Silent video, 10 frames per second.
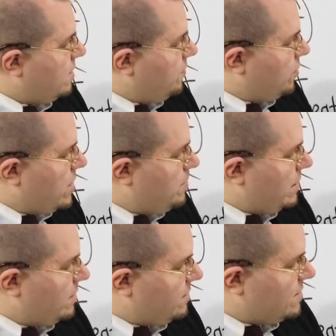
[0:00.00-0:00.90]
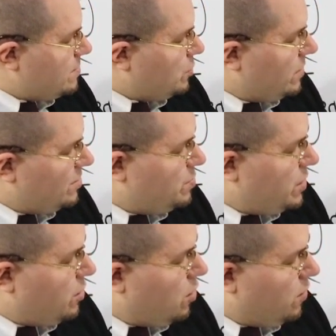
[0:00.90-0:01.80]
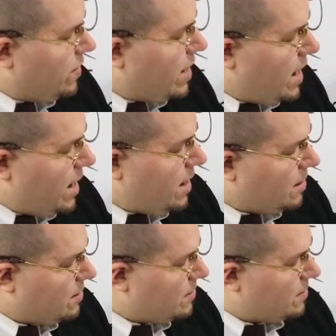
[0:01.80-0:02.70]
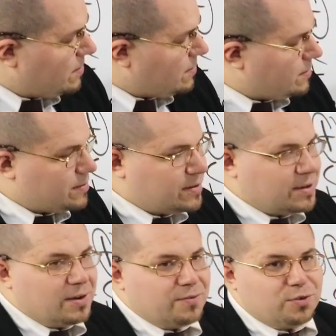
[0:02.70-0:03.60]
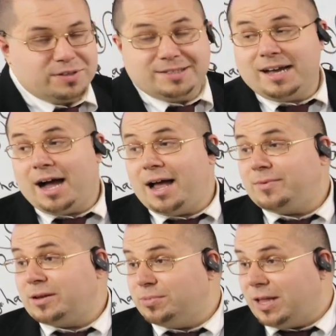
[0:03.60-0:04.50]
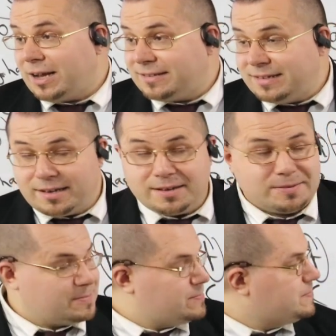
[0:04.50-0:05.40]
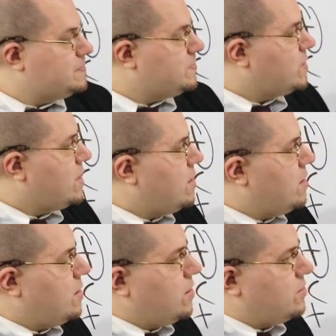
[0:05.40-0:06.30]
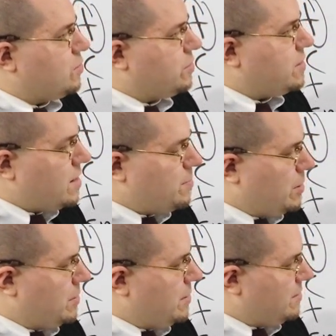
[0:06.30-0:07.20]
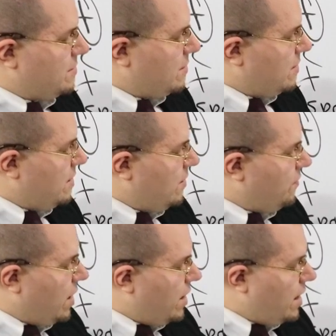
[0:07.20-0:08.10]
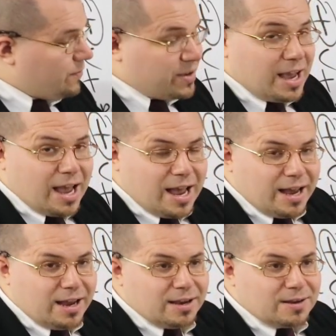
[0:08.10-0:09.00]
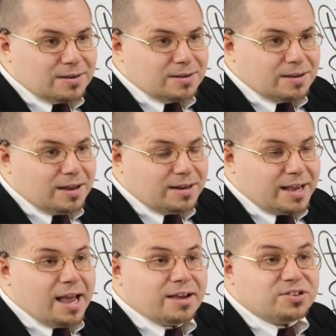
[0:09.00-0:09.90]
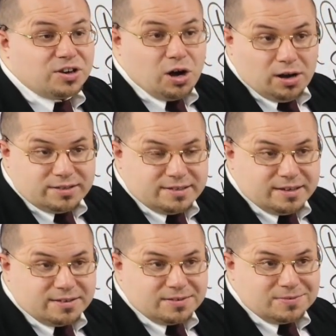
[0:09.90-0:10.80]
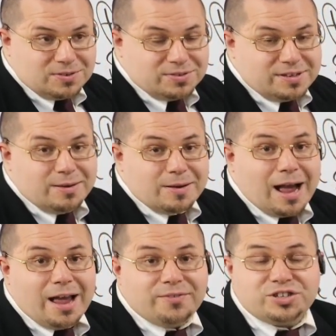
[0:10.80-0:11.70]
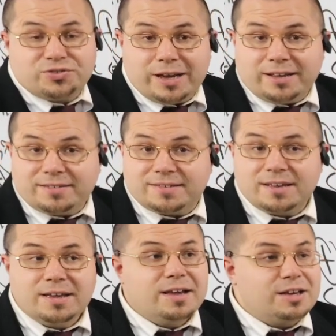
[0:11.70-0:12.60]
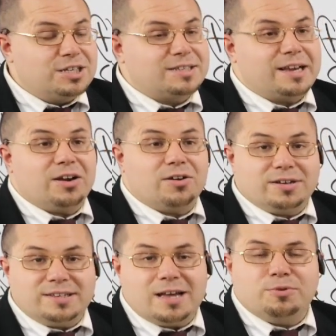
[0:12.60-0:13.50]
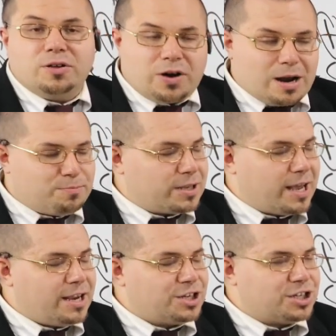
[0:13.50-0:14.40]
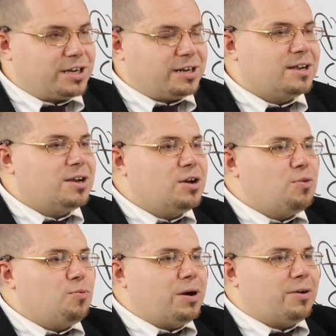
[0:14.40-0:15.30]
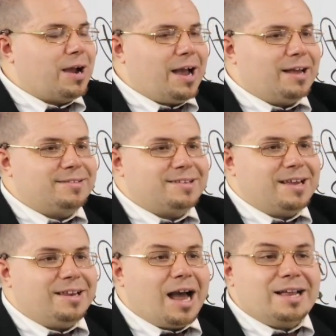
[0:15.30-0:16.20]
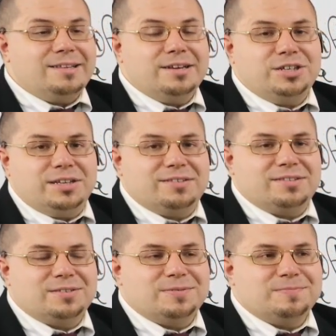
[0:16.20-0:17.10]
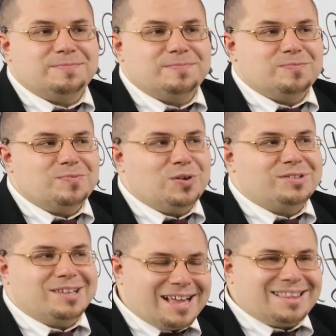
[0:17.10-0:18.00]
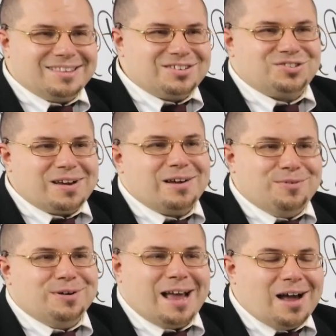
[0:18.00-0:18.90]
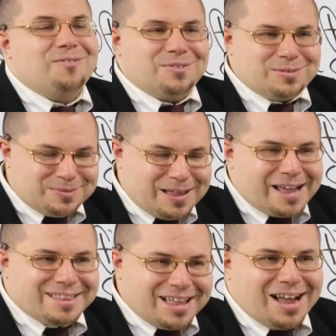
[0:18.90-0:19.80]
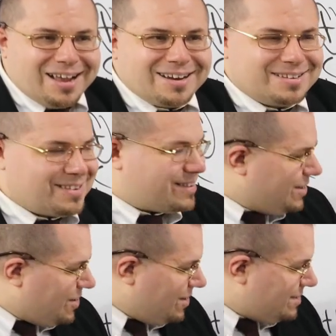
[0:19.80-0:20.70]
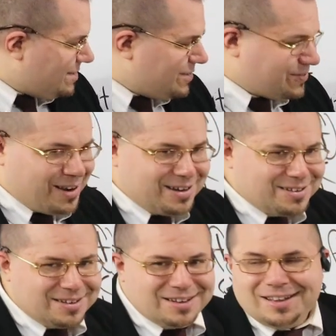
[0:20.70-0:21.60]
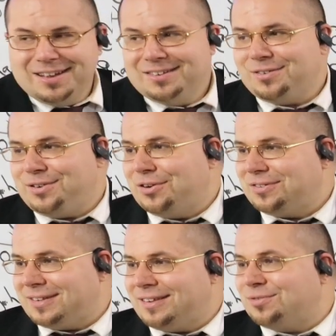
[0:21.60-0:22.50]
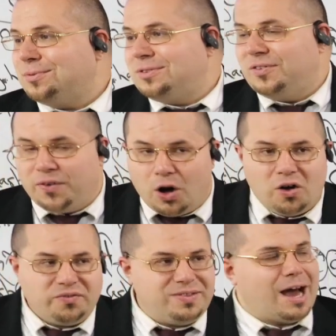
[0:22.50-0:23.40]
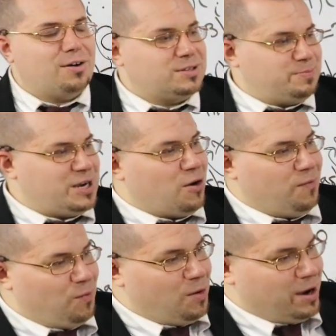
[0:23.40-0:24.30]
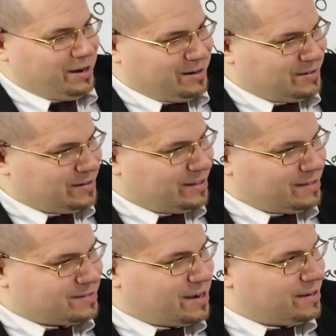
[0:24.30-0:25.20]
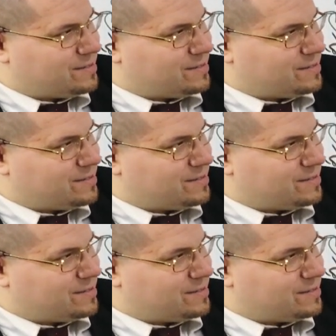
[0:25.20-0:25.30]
we're keeping things simple, as big O of k for its time complexity. So think about this. If I have k, and k is a constant, so say I have strings, just like in our example of our application, where I had, say, 9 digits. Notice the length of the string would have length 9. That's a constant, right? So you notice that this will devolve down to big O of 1 in this case.